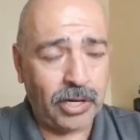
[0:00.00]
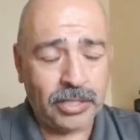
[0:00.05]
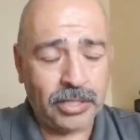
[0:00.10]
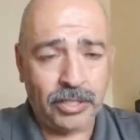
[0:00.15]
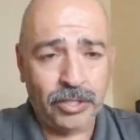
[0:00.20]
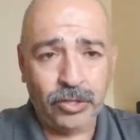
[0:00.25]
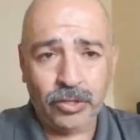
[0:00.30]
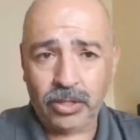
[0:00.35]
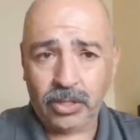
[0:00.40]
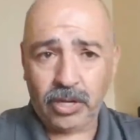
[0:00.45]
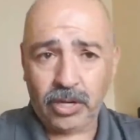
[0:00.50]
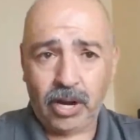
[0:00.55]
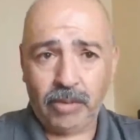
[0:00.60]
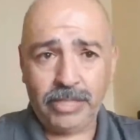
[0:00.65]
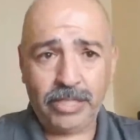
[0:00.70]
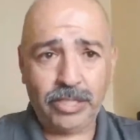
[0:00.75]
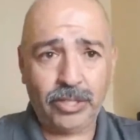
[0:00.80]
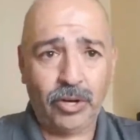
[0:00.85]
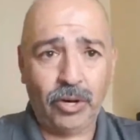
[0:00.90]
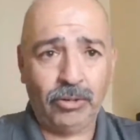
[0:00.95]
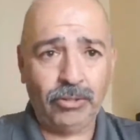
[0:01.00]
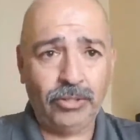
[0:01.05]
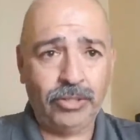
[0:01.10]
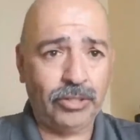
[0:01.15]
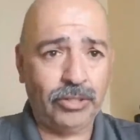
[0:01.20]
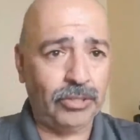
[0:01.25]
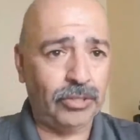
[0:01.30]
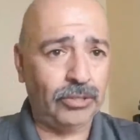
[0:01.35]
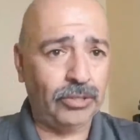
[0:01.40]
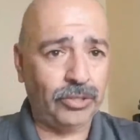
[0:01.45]
And you can always go
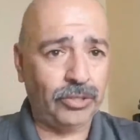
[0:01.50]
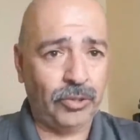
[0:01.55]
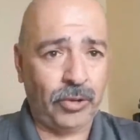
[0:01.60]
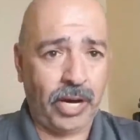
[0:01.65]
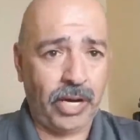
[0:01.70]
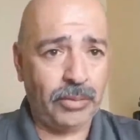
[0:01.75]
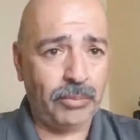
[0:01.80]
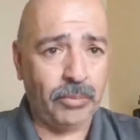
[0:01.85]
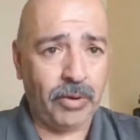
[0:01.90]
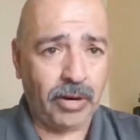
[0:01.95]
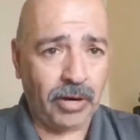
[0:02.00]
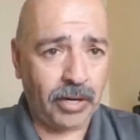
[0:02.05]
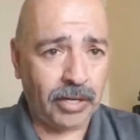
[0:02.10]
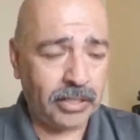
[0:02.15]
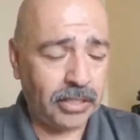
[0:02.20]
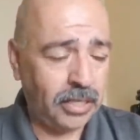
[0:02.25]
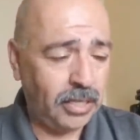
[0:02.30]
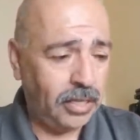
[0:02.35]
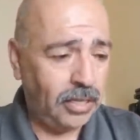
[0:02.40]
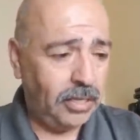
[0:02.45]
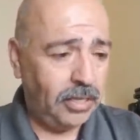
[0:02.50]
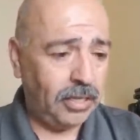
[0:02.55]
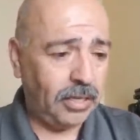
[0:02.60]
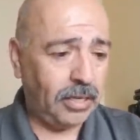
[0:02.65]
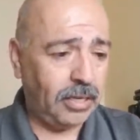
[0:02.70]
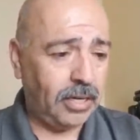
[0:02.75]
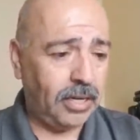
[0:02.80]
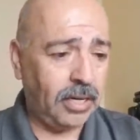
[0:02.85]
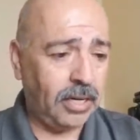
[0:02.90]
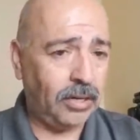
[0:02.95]
to trademark
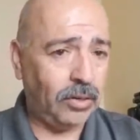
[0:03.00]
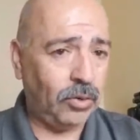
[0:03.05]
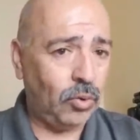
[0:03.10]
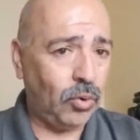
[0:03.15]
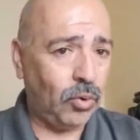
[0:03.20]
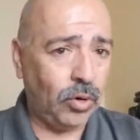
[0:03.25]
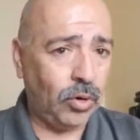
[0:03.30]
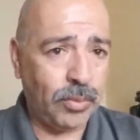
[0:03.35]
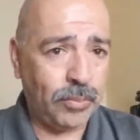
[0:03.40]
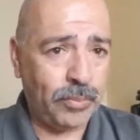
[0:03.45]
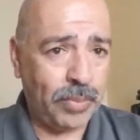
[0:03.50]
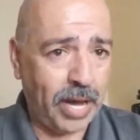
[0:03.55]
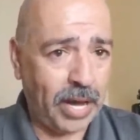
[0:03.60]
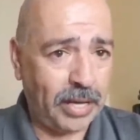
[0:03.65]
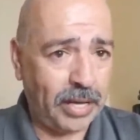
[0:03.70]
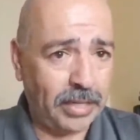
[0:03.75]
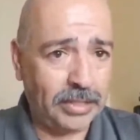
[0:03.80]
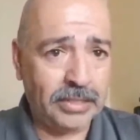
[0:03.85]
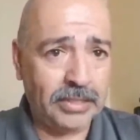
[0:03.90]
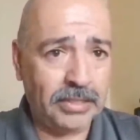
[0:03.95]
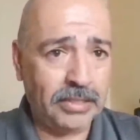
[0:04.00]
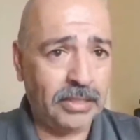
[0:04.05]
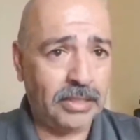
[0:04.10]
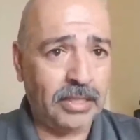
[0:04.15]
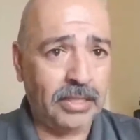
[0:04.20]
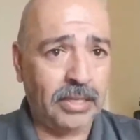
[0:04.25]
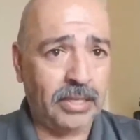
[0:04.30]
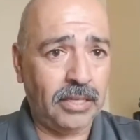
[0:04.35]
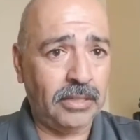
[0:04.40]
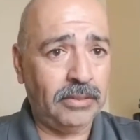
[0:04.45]
or the patent
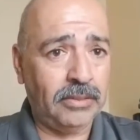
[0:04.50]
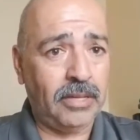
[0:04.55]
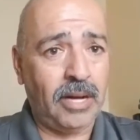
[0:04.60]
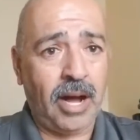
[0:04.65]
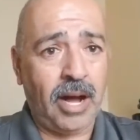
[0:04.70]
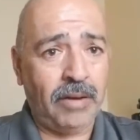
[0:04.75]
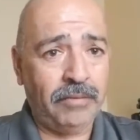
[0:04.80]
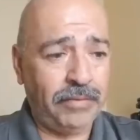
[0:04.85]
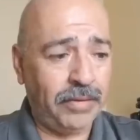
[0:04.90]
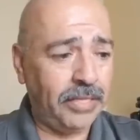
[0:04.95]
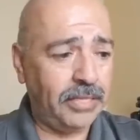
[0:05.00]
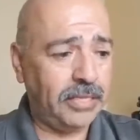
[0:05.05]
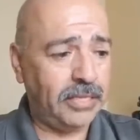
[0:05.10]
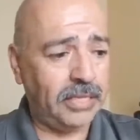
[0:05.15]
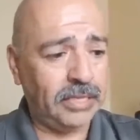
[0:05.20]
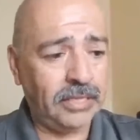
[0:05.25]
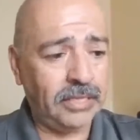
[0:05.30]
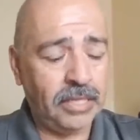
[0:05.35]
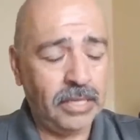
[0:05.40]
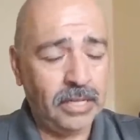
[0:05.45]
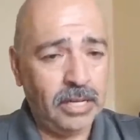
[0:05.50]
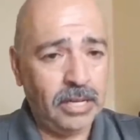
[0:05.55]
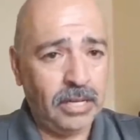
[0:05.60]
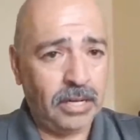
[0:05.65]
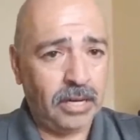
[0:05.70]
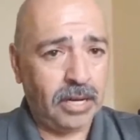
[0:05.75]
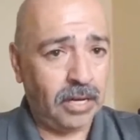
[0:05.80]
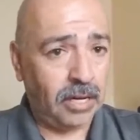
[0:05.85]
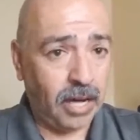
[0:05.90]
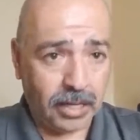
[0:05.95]
office and
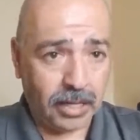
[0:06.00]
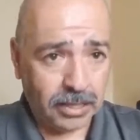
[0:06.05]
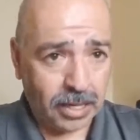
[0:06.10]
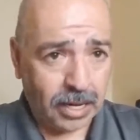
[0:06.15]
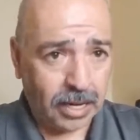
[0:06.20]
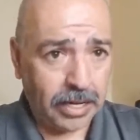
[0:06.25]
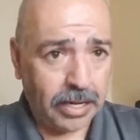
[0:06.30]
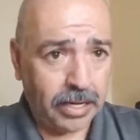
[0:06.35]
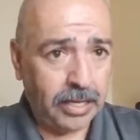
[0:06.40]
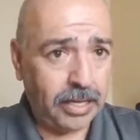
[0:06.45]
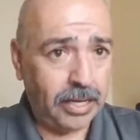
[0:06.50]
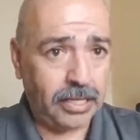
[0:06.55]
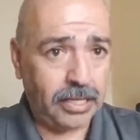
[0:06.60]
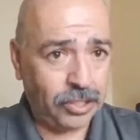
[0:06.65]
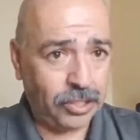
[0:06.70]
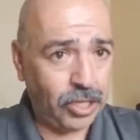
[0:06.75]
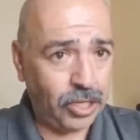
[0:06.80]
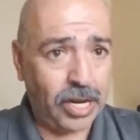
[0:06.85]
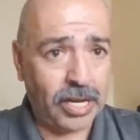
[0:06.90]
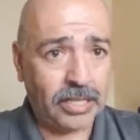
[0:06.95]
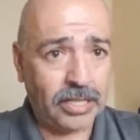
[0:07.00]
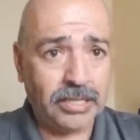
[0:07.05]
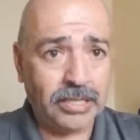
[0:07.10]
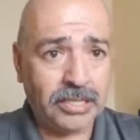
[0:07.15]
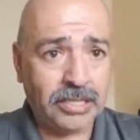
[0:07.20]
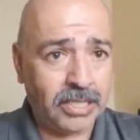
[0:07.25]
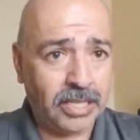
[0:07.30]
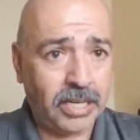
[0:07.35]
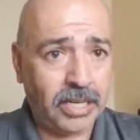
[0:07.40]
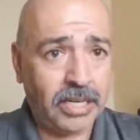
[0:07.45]
online and check and
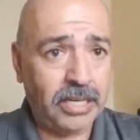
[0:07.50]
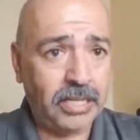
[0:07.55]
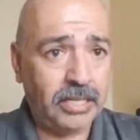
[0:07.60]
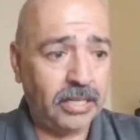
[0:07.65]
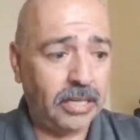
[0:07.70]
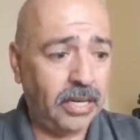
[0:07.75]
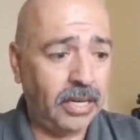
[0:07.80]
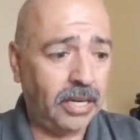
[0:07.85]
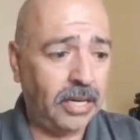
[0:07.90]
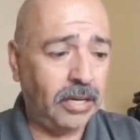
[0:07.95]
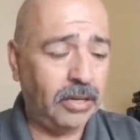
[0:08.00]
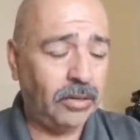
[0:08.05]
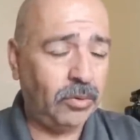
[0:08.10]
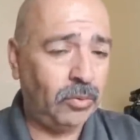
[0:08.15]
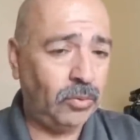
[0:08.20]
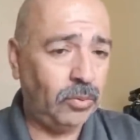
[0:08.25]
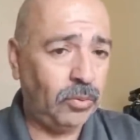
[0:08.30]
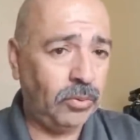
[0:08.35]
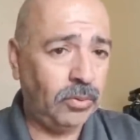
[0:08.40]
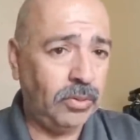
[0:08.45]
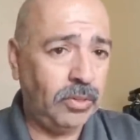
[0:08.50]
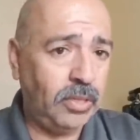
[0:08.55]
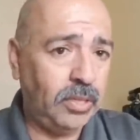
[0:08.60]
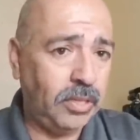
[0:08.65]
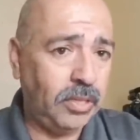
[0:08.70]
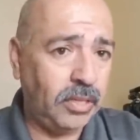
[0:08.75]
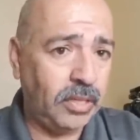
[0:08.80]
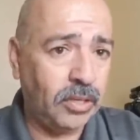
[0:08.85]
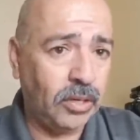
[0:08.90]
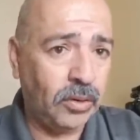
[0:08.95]
see,
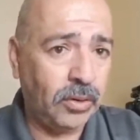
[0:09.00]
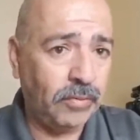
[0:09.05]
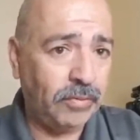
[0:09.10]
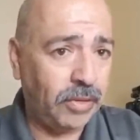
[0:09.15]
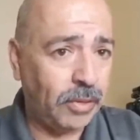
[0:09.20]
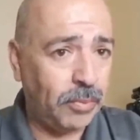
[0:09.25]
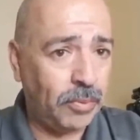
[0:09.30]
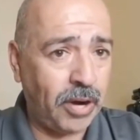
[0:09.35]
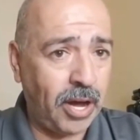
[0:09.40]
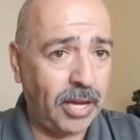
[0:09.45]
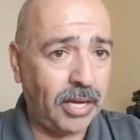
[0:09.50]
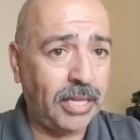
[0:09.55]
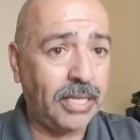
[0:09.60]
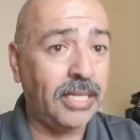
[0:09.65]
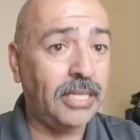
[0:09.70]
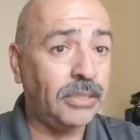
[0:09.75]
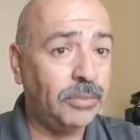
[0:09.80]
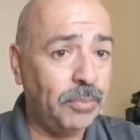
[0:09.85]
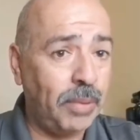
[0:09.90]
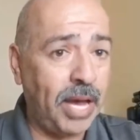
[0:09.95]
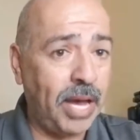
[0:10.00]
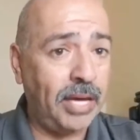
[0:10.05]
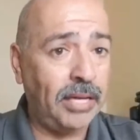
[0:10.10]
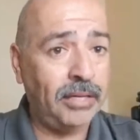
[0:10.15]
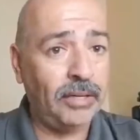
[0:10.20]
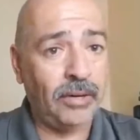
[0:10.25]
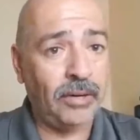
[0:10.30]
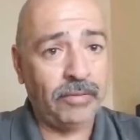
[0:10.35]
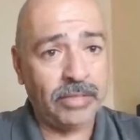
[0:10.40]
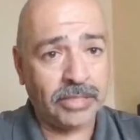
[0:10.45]
you know, if the product is patent
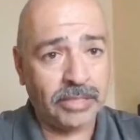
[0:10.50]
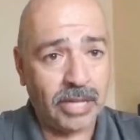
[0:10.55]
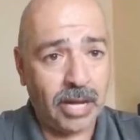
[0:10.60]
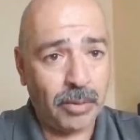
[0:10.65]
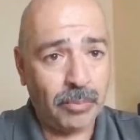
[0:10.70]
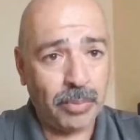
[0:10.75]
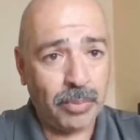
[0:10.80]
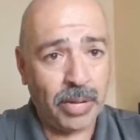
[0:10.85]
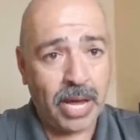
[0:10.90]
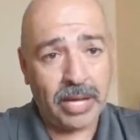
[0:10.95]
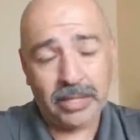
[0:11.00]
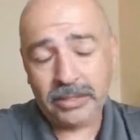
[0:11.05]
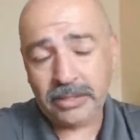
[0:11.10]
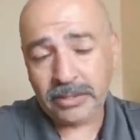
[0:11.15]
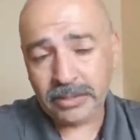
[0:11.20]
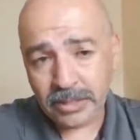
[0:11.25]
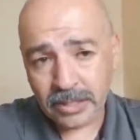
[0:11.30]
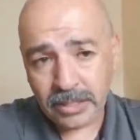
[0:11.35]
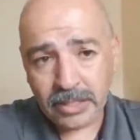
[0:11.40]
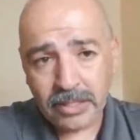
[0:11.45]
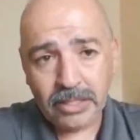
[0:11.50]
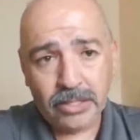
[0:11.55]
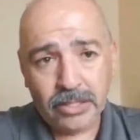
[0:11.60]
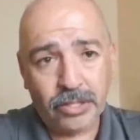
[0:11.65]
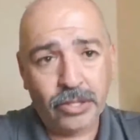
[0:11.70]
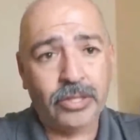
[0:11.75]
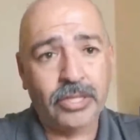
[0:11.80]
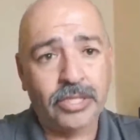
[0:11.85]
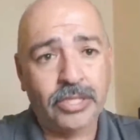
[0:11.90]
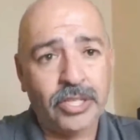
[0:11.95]
or if it's not patent. You
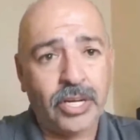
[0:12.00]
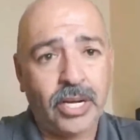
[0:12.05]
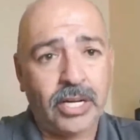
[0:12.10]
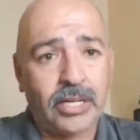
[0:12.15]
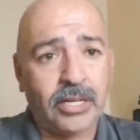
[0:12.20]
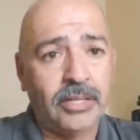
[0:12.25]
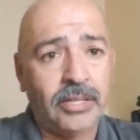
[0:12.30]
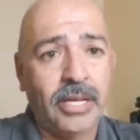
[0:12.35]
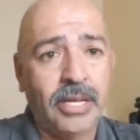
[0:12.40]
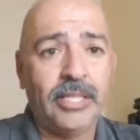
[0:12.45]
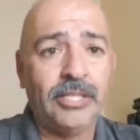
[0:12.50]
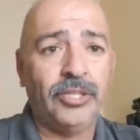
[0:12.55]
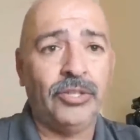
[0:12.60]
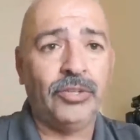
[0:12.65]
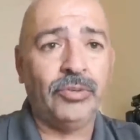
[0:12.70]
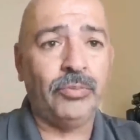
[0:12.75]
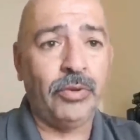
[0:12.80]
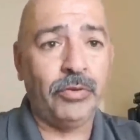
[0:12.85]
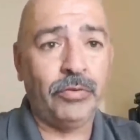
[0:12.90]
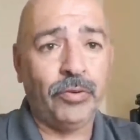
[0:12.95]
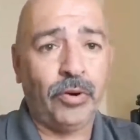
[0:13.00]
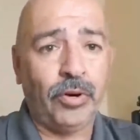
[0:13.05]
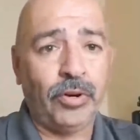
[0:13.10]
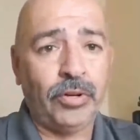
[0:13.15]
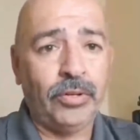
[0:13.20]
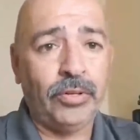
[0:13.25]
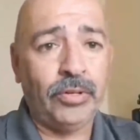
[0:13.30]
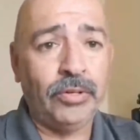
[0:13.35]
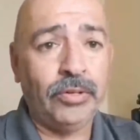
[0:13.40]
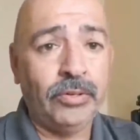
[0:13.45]
can check on that too before you
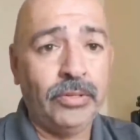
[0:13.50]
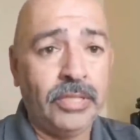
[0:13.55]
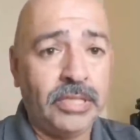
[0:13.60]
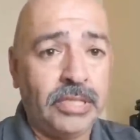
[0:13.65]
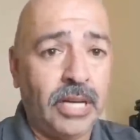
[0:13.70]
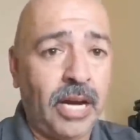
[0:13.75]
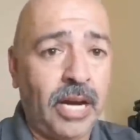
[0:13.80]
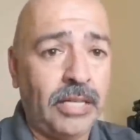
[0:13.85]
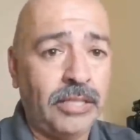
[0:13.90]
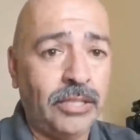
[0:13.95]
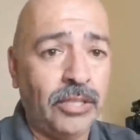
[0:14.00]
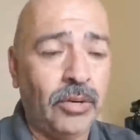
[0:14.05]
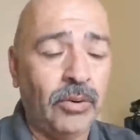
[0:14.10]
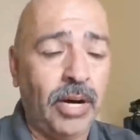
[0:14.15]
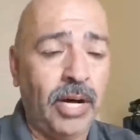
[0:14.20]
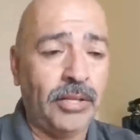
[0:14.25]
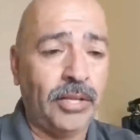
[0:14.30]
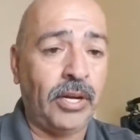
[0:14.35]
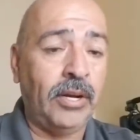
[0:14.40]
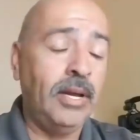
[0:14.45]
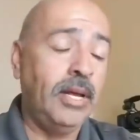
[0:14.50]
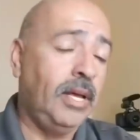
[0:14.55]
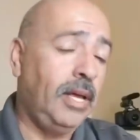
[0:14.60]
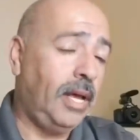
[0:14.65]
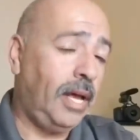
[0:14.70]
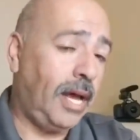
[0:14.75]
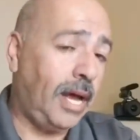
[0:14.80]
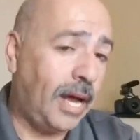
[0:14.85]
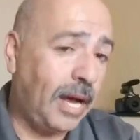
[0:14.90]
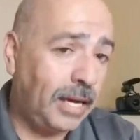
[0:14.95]
do decide to go out there.
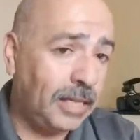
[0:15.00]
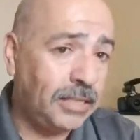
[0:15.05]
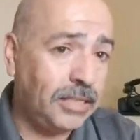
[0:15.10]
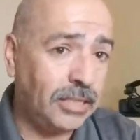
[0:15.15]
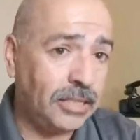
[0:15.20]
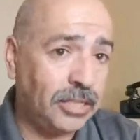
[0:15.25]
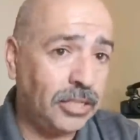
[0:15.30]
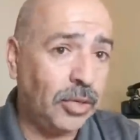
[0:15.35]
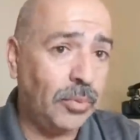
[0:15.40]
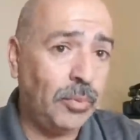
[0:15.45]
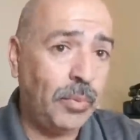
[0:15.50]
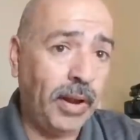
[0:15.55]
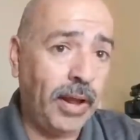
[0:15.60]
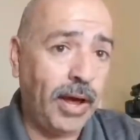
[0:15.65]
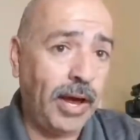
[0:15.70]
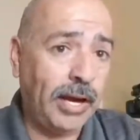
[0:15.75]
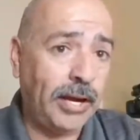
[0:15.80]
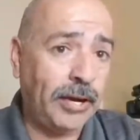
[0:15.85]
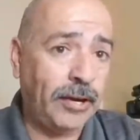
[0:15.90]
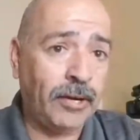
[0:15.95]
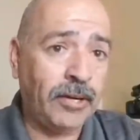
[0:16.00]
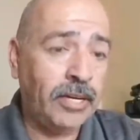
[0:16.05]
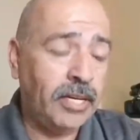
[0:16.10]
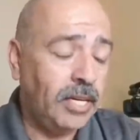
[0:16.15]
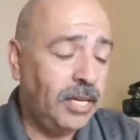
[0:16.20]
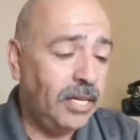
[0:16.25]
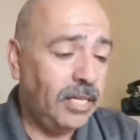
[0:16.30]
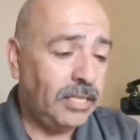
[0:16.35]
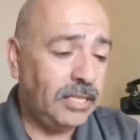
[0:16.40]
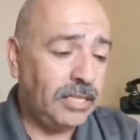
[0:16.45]
Ask the supplier,
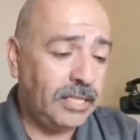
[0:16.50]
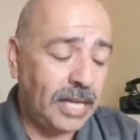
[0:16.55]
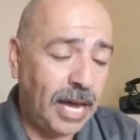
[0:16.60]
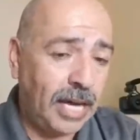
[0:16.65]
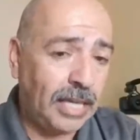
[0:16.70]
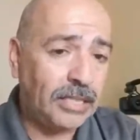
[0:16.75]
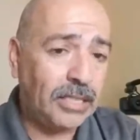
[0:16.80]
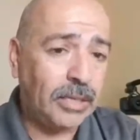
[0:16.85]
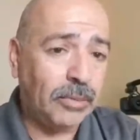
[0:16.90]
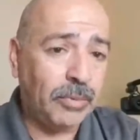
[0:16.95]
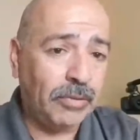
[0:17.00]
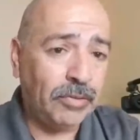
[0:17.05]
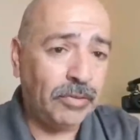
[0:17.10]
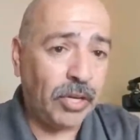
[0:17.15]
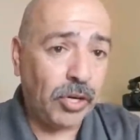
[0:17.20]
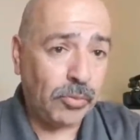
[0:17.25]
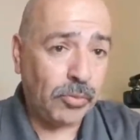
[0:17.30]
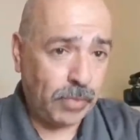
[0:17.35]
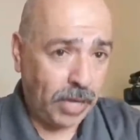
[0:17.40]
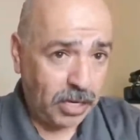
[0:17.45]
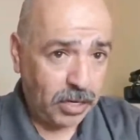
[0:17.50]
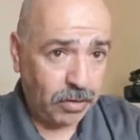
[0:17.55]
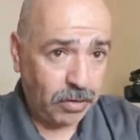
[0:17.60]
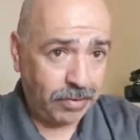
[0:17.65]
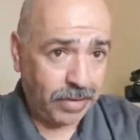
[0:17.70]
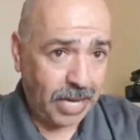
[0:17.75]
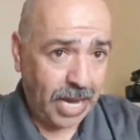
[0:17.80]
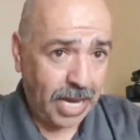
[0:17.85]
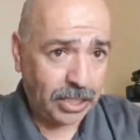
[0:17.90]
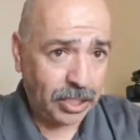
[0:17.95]
ask them if they're a
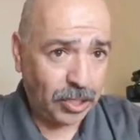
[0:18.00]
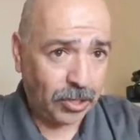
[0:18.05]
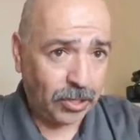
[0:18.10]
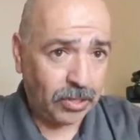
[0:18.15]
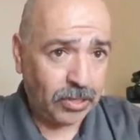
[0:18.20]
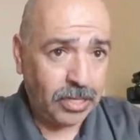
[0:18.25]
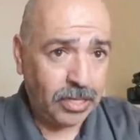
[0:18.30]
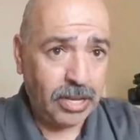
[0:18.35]
manufacturer.